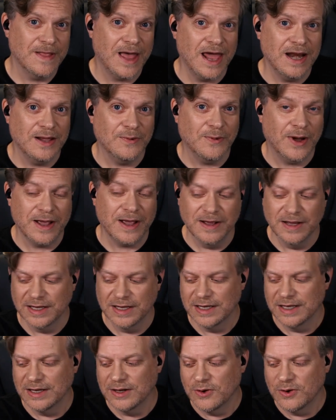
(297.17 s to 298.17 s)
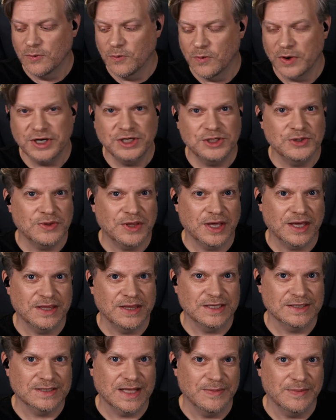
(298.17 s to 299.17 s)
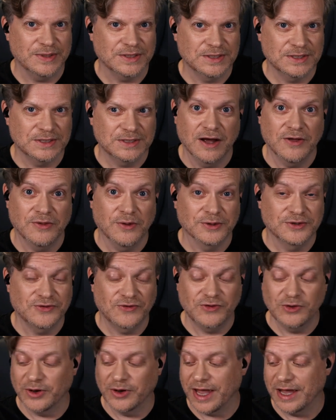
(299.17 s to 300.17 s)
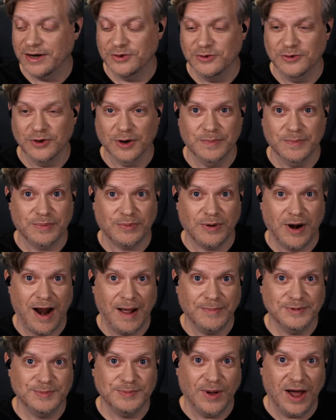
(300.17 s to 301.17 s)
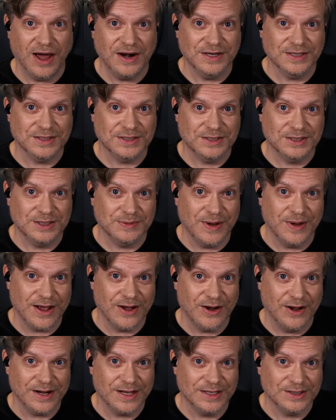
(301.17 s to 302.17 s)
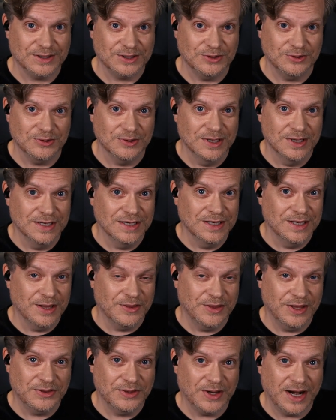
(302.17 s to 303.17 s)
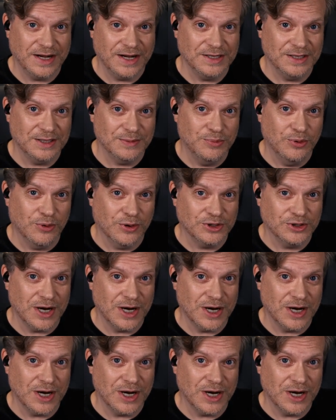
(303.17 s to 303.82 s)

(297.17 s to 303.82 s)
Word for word: Anyway, What did you think of these lemons? For those of you, again, who are perhaps botanists in my audience who think that I did a poor